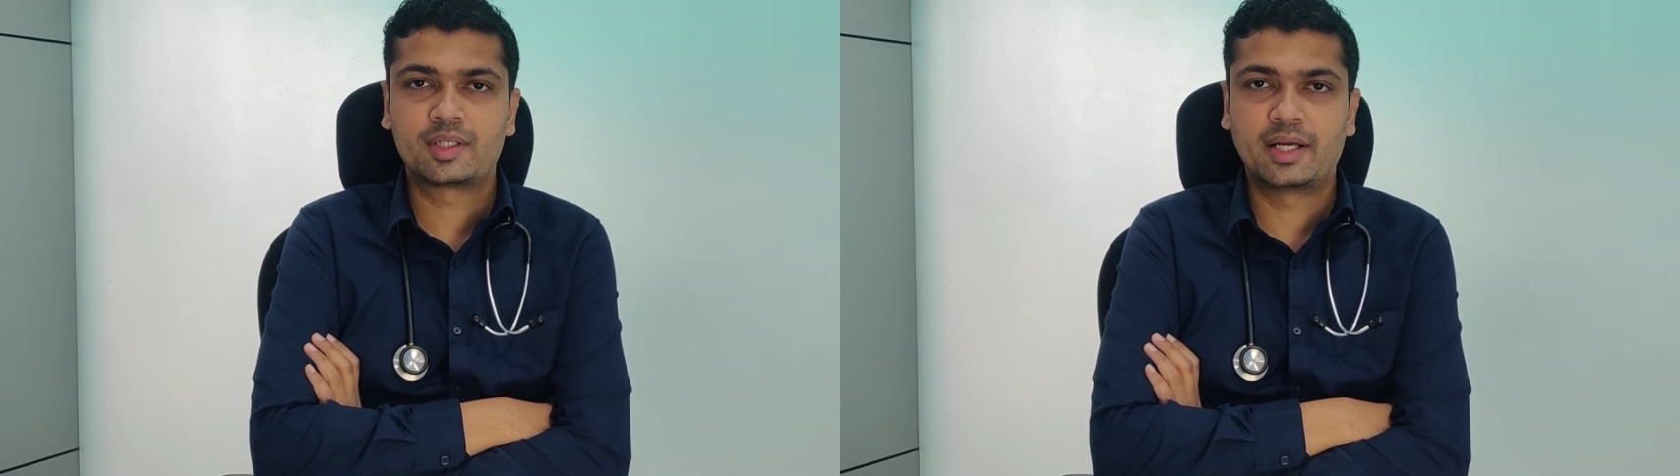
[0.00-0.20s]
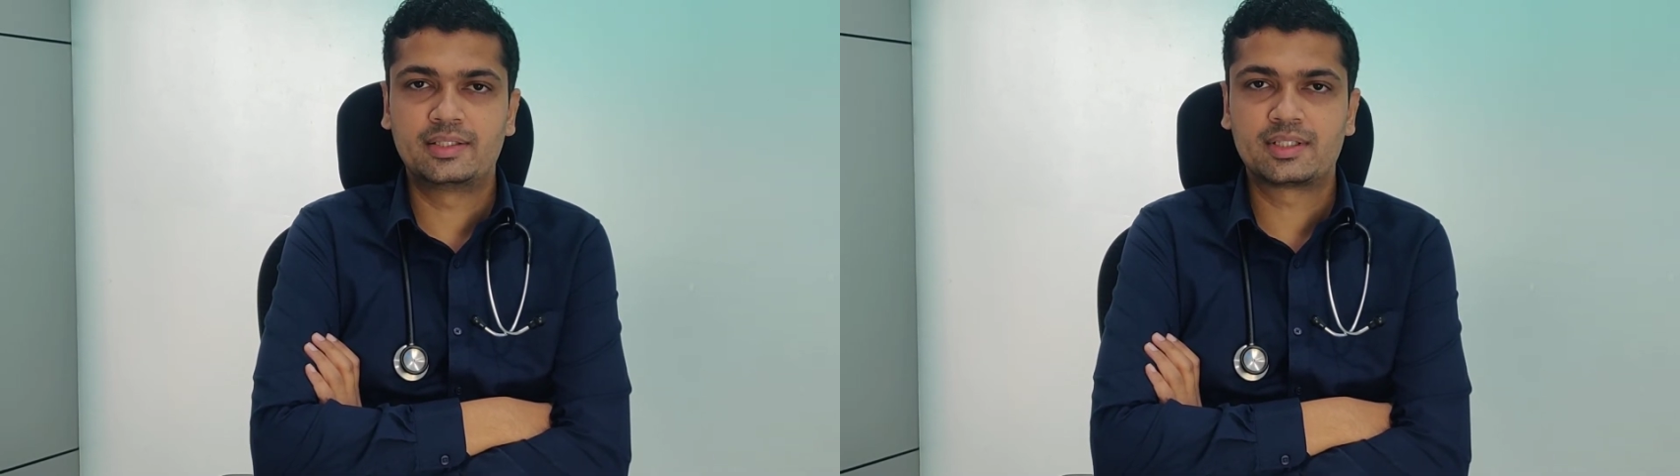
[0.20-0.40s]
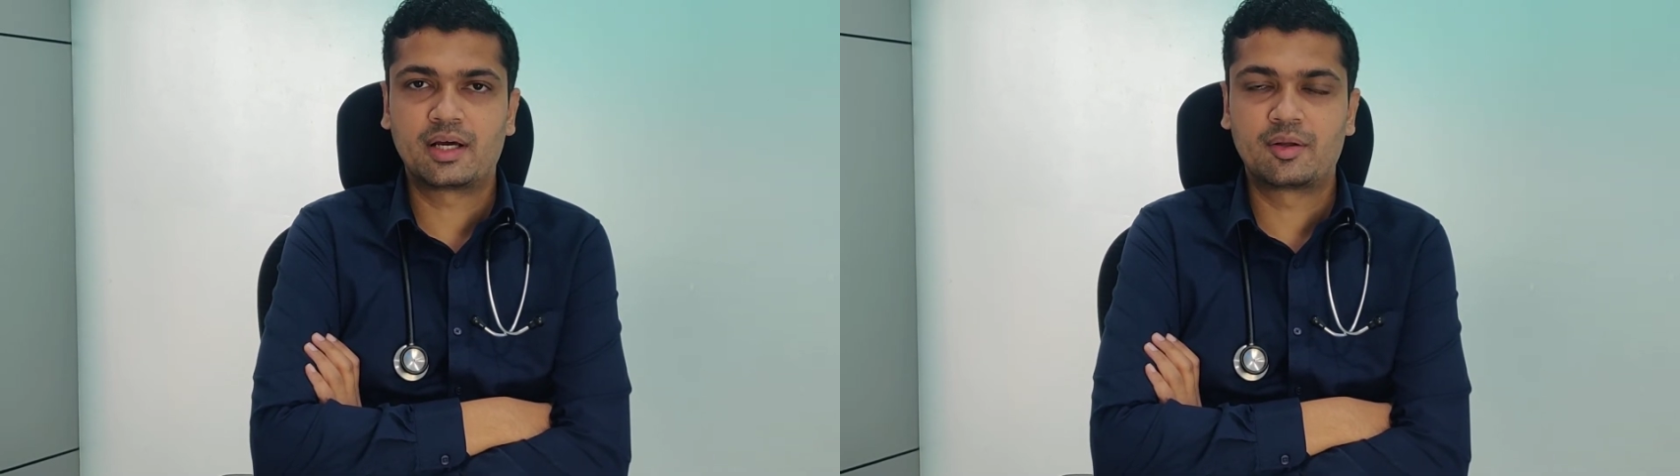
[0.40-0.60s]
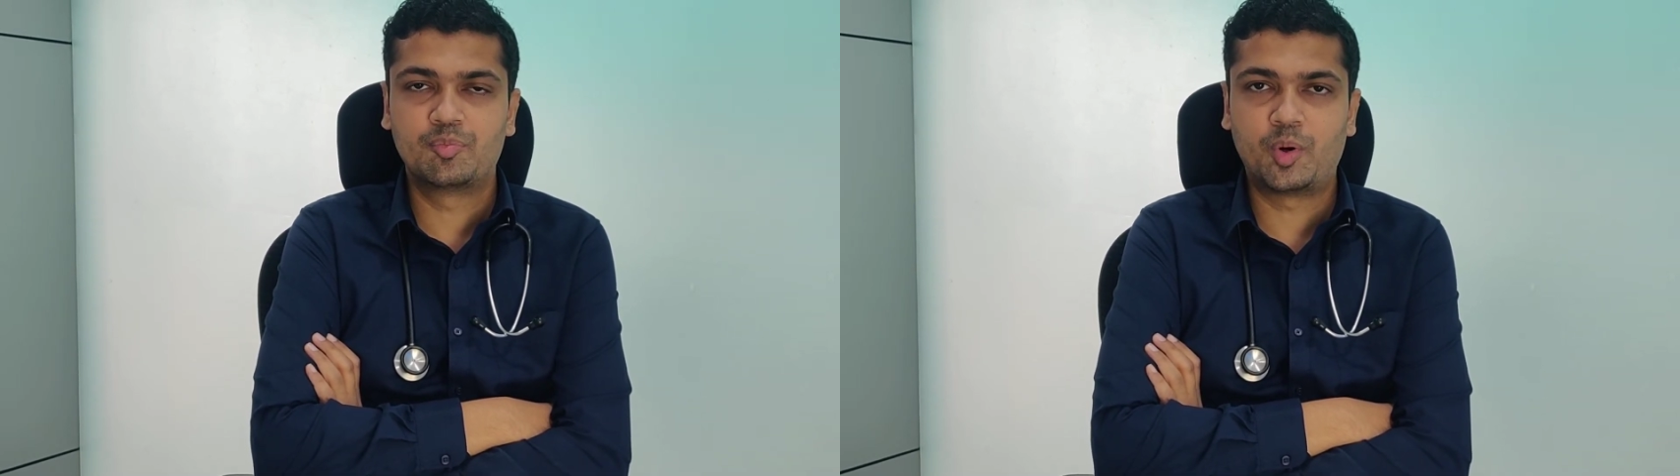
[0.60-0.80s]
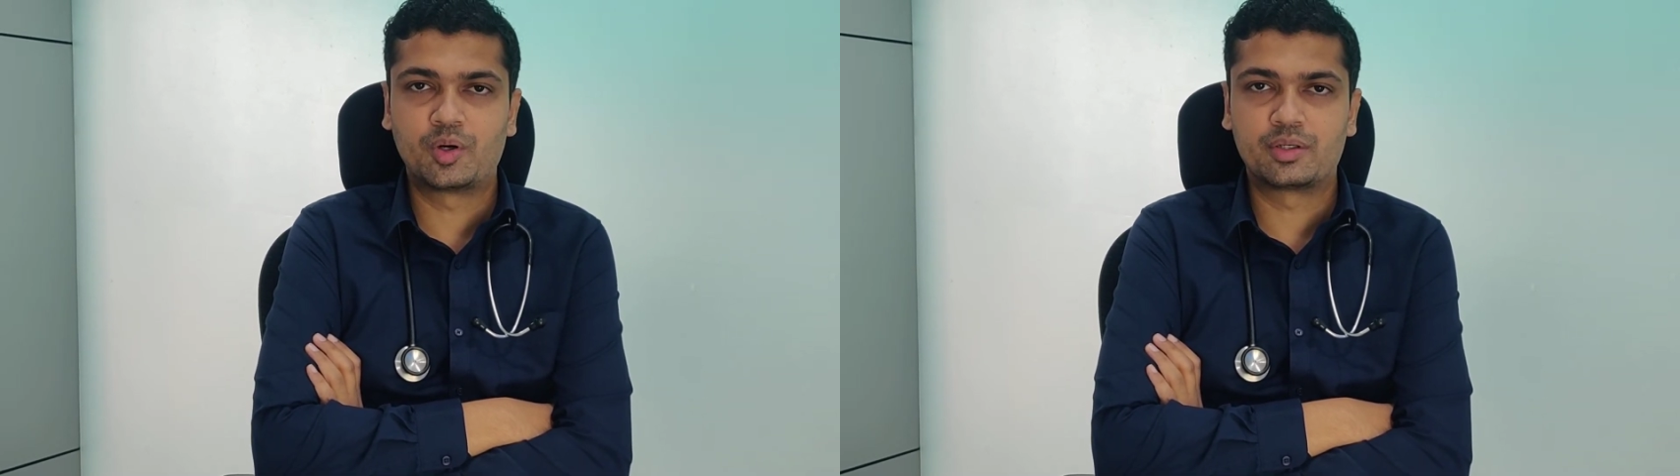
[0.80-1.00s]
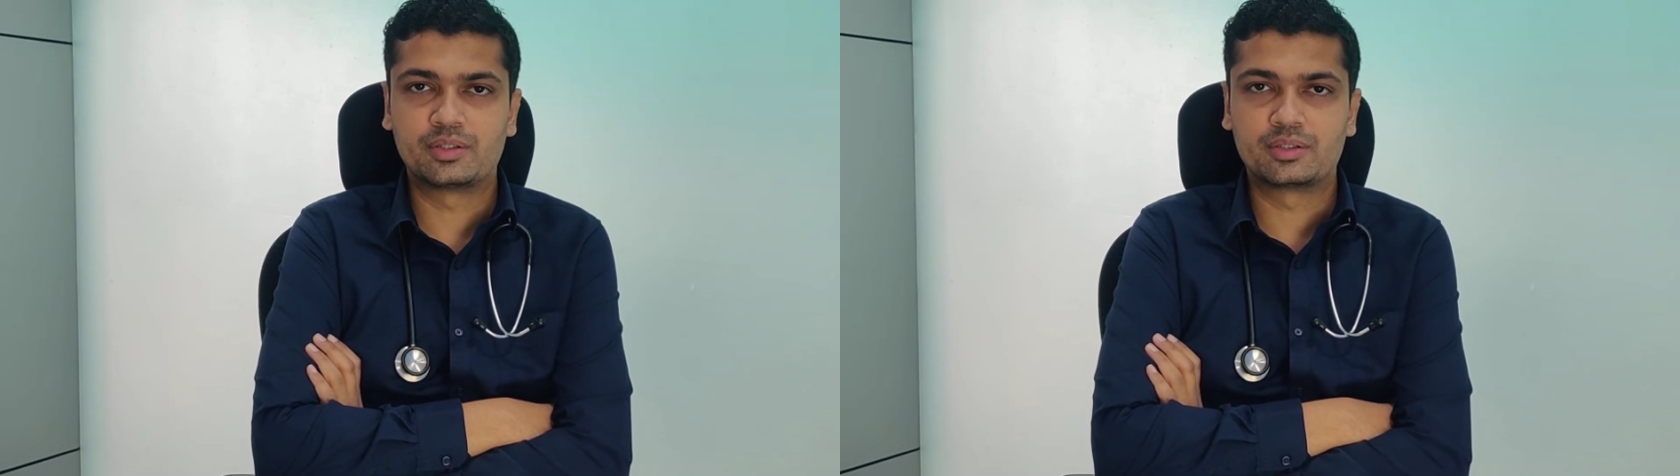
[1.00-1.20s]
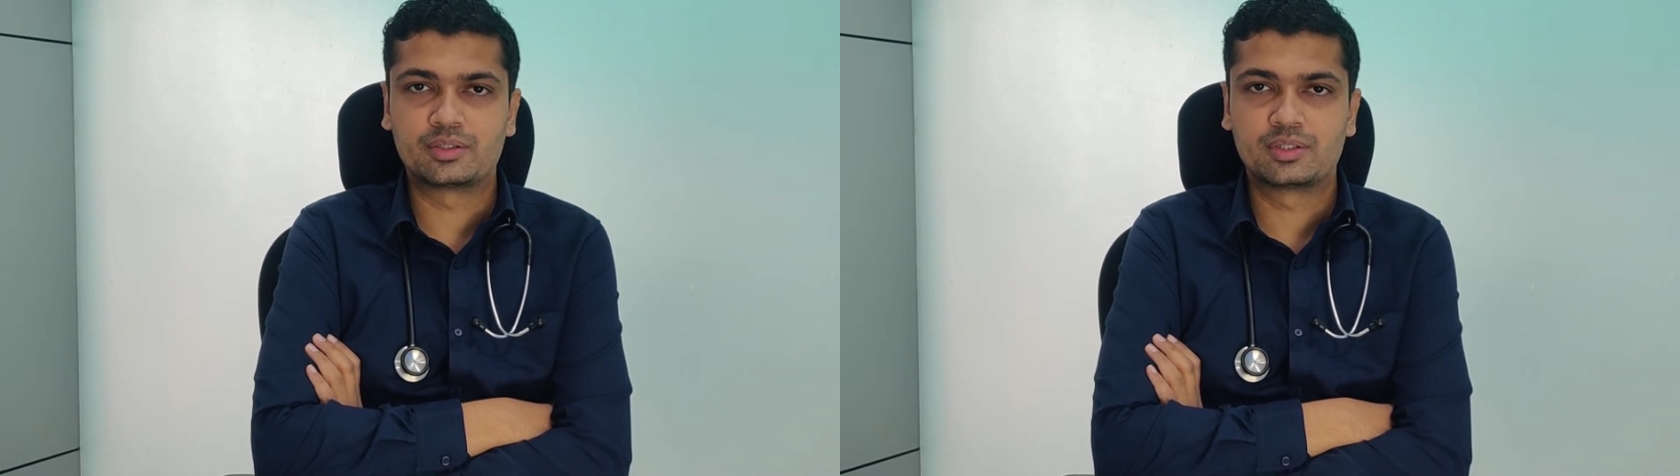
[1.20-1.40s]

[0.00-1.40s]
signs are important.